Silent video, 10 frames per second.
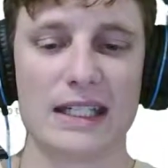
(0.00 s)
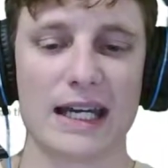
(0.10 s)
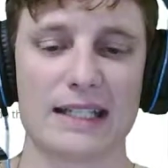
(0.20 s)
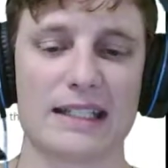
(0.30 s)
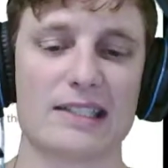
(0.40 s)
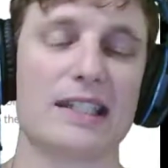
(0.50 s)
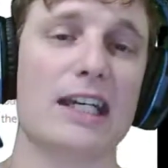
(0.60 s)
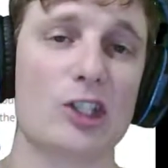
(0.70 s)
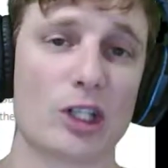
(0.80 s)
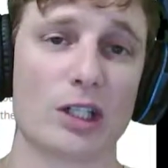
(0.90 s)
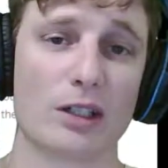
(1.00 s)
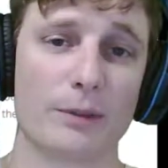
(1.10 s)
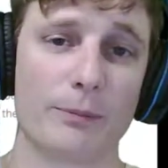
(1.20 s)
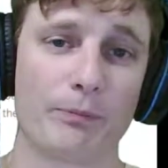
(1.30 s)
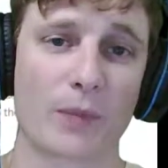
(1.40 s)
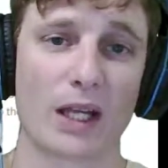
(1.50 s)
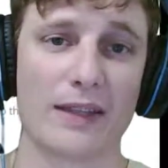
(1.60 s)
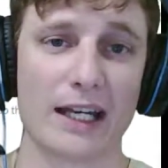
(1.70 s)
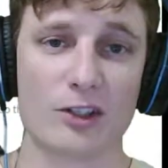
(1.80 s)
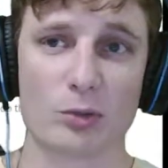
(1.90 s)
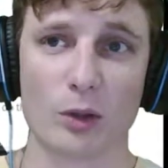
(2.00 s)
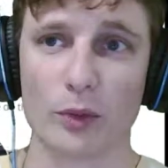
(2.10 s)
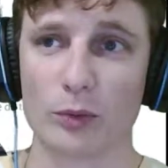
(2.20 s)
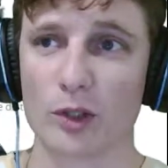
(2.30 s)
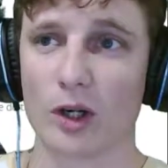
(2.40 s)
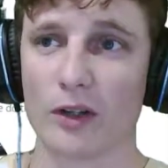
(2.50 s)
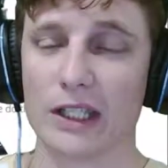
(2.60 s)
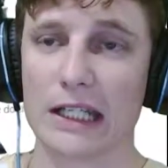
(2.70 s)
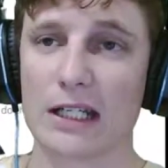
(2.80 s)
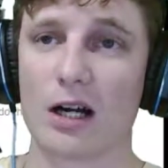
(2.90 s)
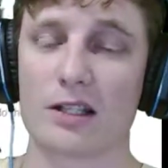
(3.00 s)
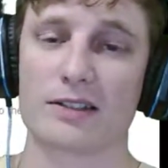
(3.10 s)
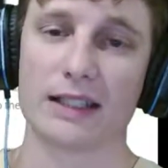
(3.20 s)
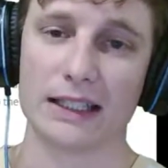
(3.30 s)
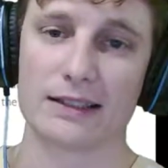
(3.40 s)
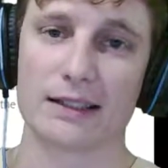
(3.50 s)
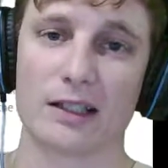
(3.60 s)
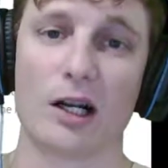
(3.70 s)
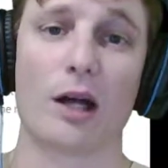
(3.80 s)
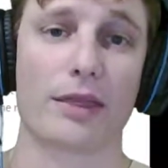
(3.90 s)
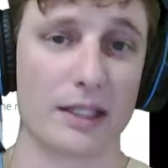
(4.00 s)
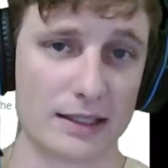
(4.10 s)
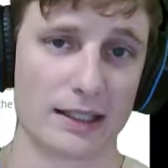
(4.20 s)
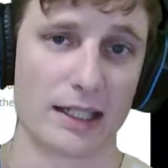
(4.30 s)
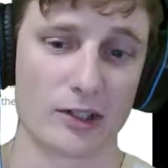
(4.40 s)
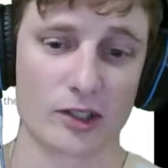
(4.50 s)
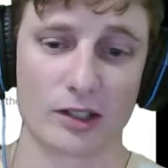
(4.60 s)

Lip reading: attestation, that is what we would call the consulate authentication.